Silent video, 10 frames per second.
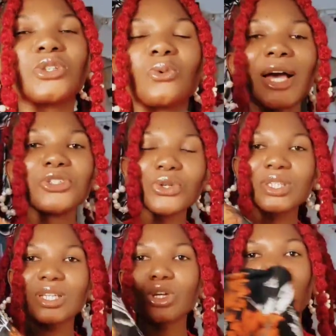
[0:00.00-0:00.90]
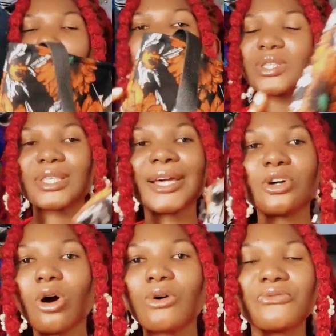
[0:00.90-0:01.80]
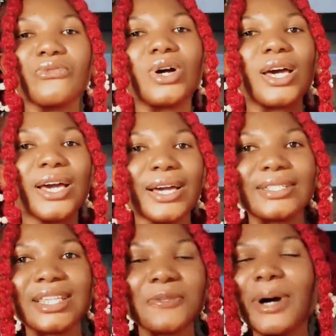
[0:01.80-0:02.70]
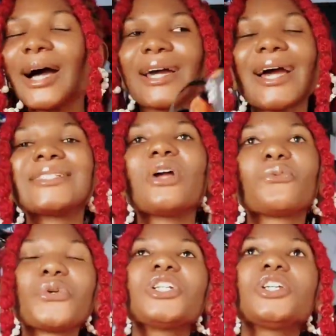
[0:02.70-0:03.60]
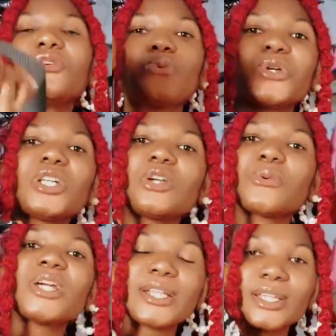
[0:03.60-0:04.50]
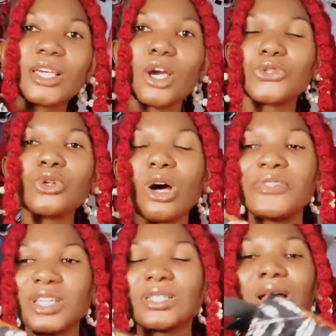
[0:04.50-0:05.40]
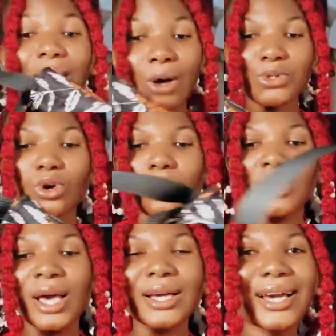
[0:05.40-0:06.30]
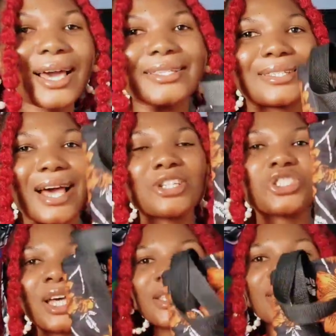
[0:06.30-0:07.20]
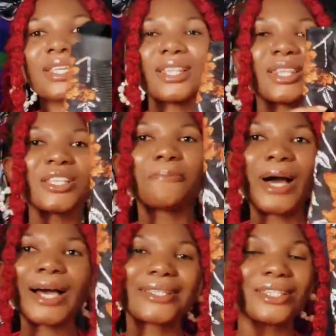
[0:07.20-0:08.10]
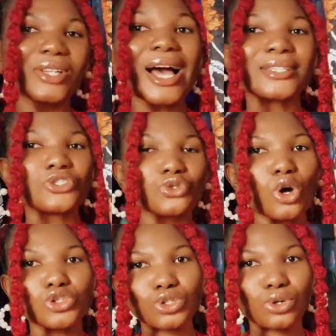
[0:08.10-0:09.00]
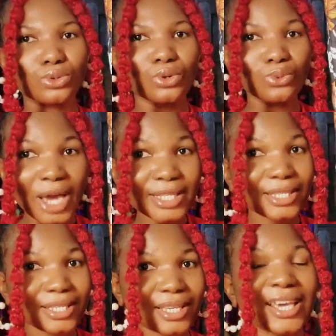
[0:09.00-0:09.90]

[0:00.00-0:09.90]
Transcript: So I used it on both sides of this bag, and I really, really, really do love the outcome. Guys, as you can see, this bag still has a structure, right?